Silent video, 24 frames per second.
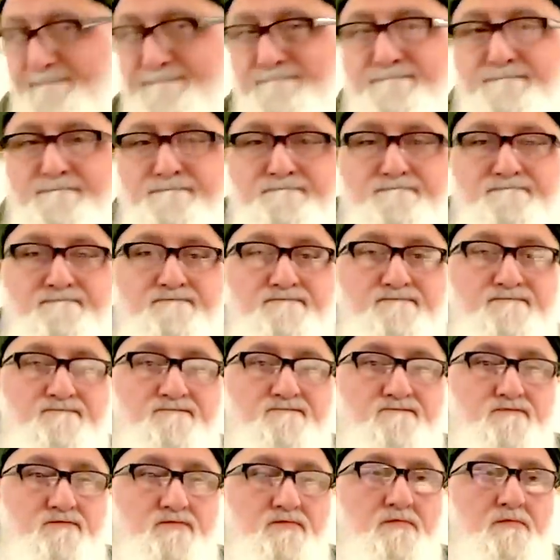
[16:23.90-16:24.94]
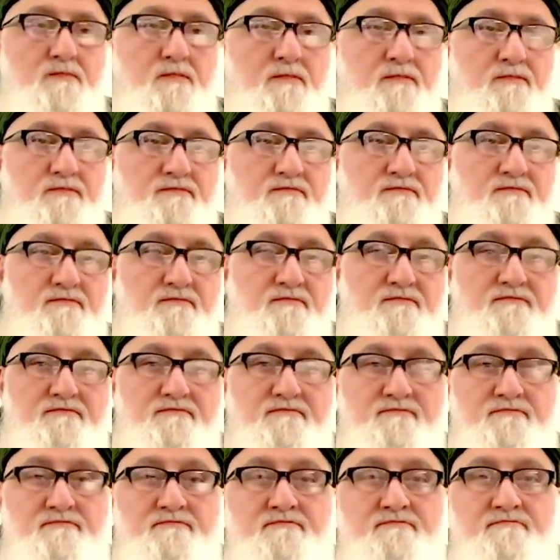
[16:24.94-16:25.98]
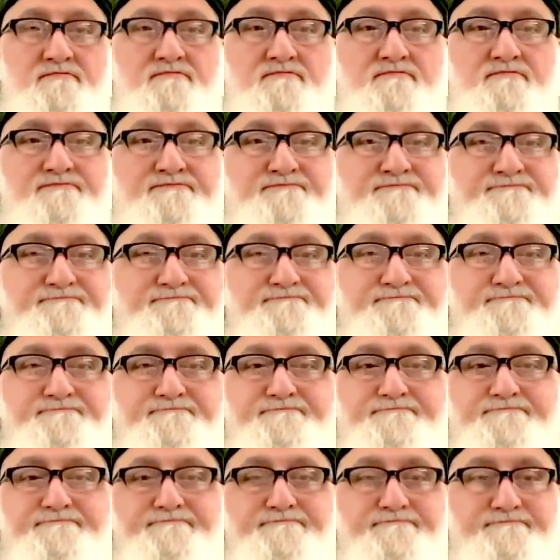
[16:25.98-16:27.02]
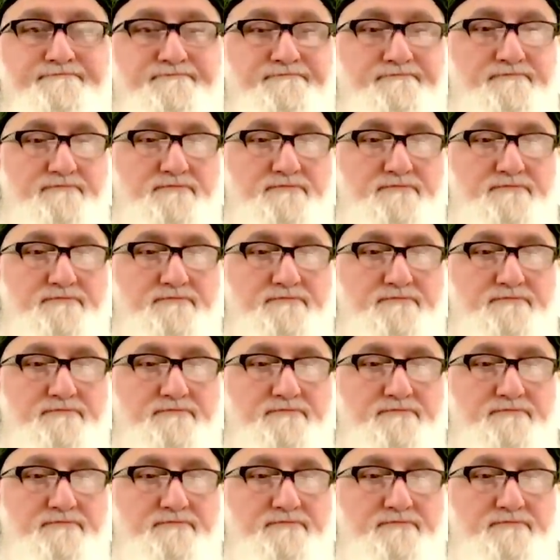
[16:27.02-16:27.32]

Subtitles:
No one is speaking in this clip.